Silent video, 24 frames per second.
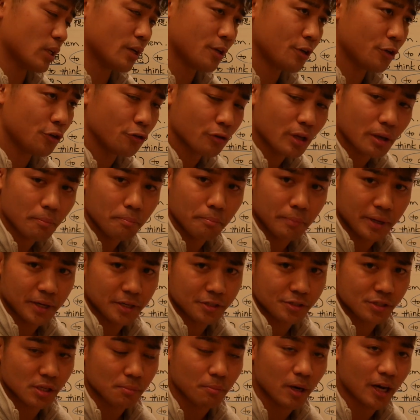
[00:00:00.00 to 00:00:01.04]
you can make
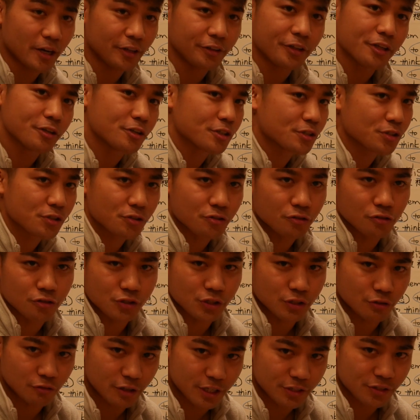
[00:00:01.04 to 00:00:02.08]
some ideas to
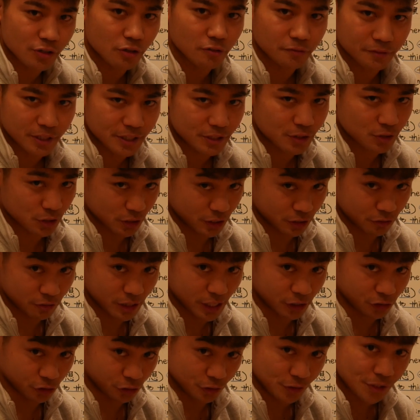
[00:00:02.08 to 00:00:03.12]
resolve these
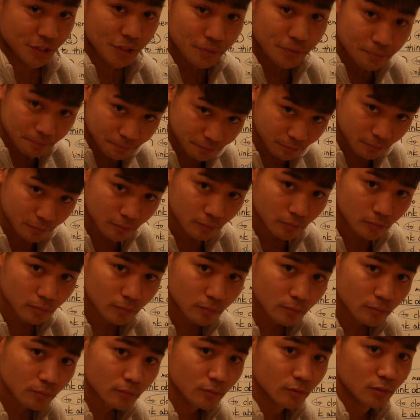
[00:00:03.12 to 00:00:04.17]
situations.
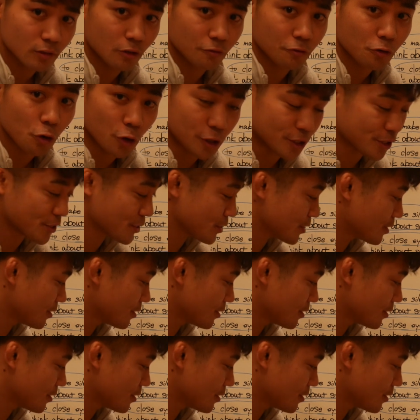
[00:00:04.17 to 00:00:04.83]
Of course.